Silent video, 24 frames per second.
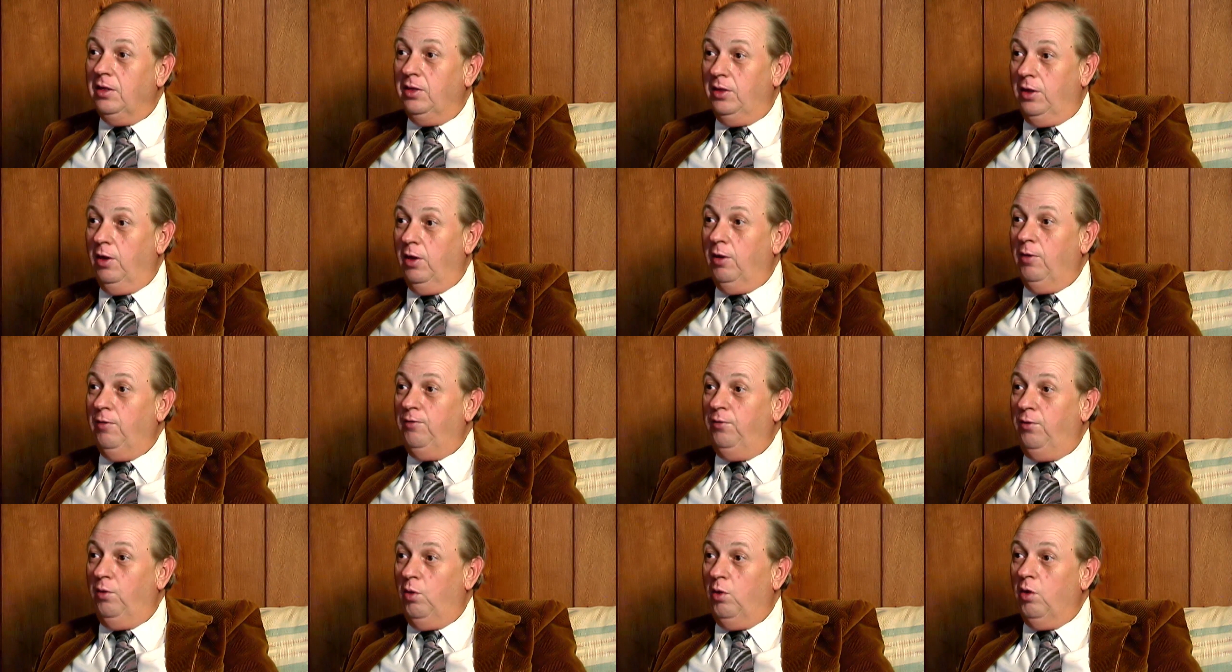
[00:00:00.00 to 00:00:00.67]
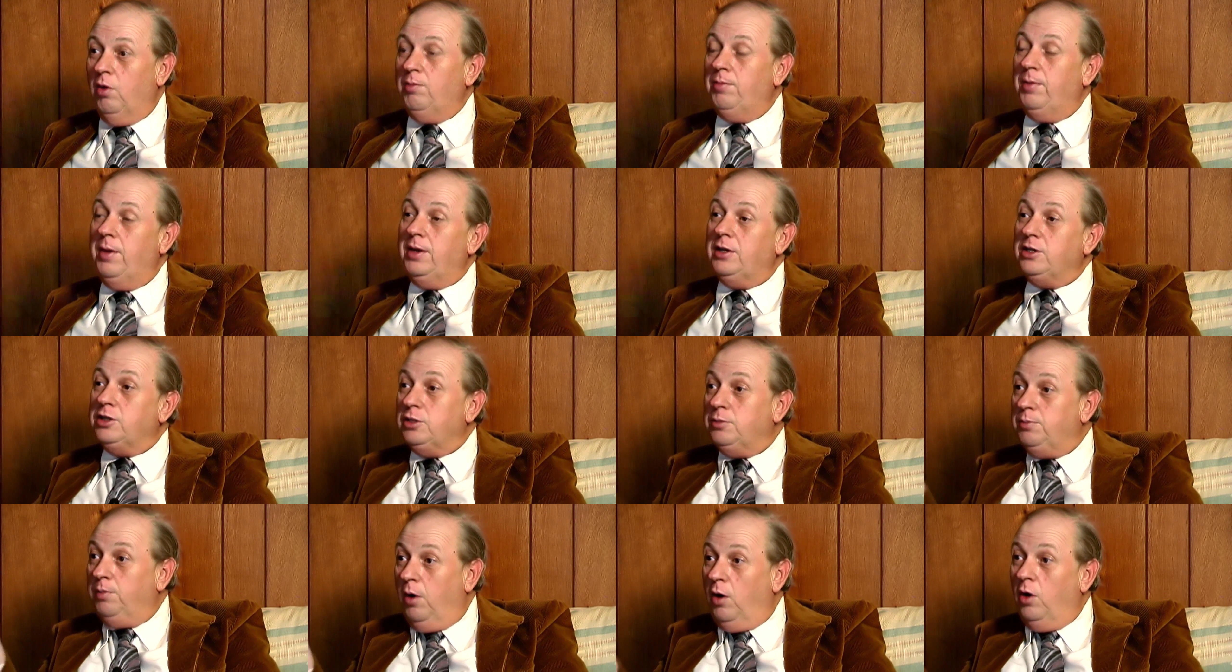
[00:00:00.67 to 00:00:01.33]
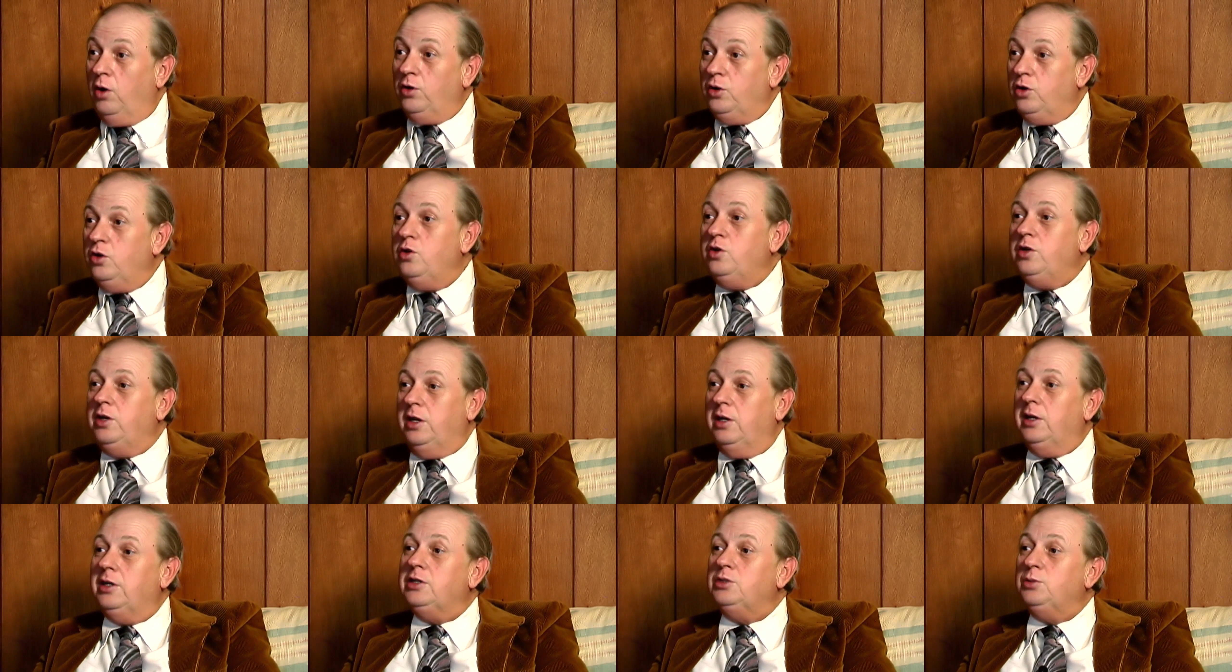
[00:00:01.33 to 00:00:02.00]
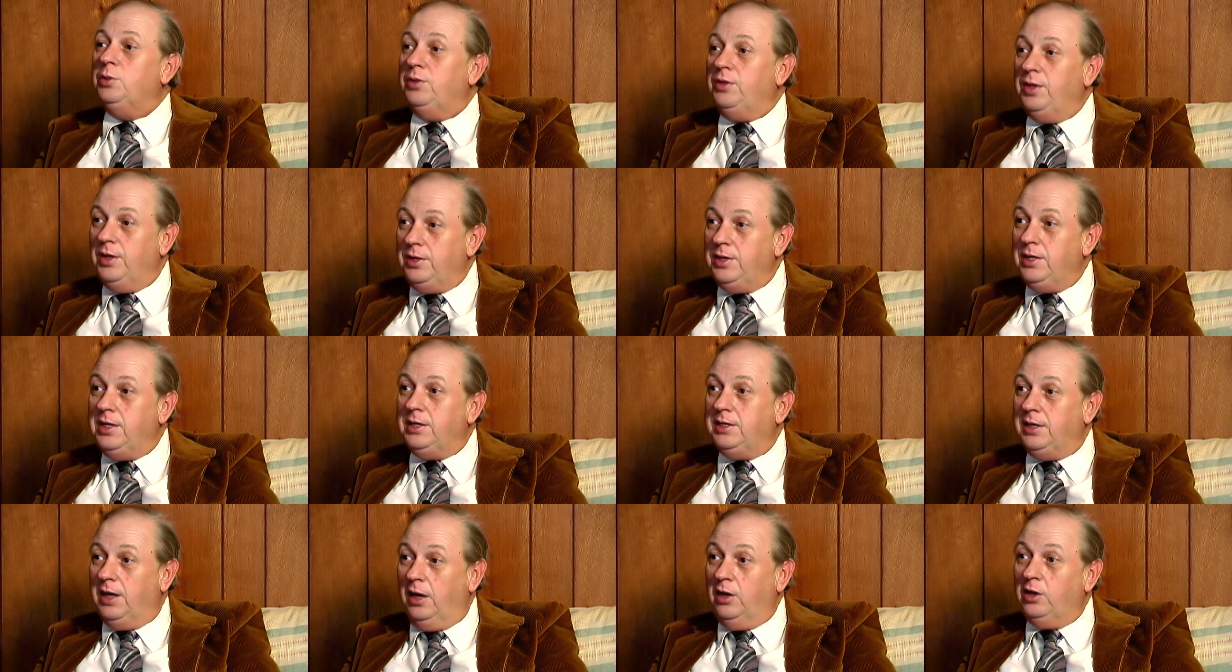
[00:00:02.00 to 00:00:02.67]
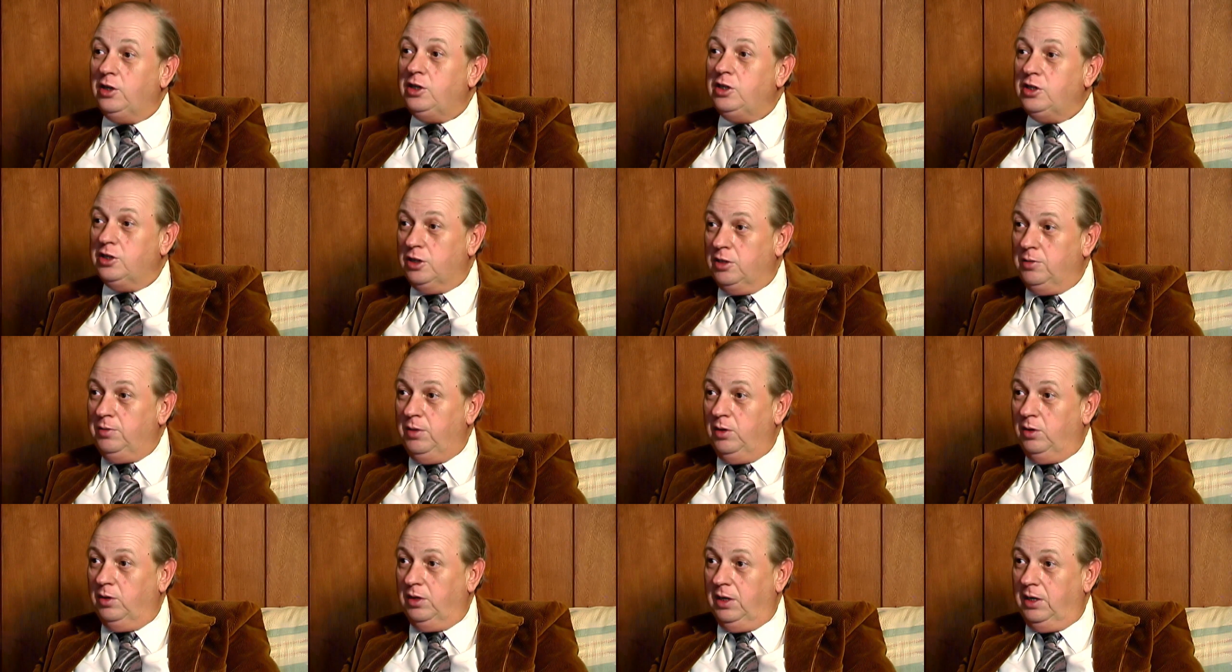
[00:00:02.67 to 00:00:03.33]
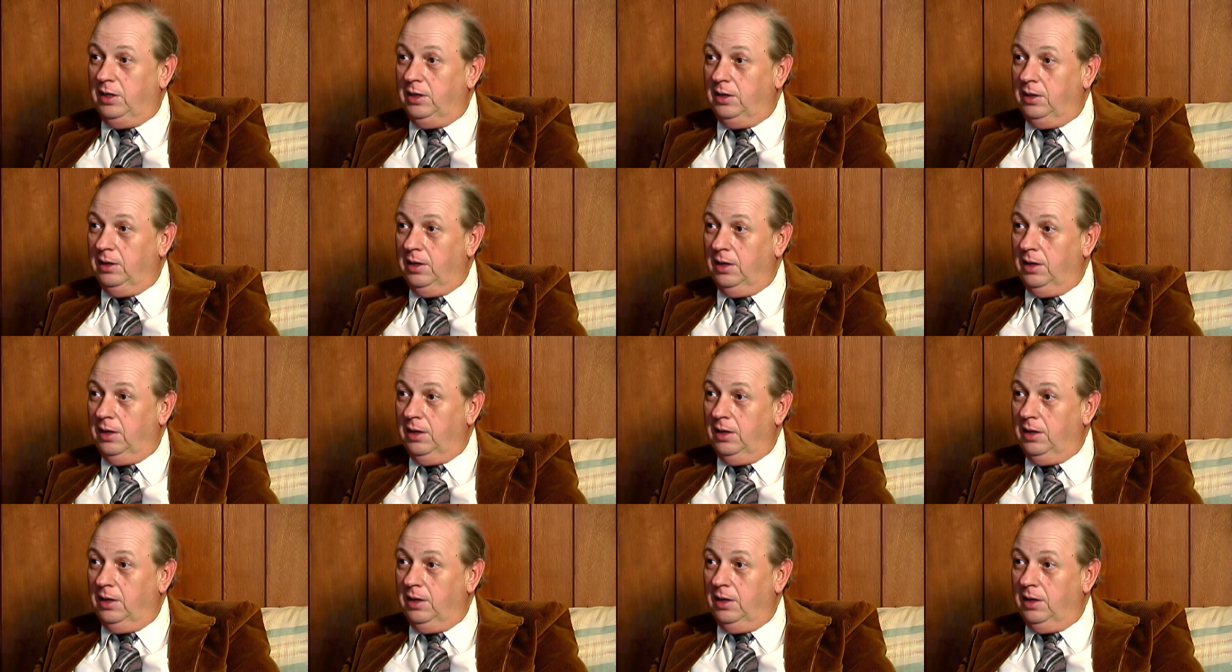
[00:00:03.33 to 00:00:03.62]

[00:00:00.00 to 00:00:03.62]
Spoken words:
Therefore, but a small nucleus within the intelligence community,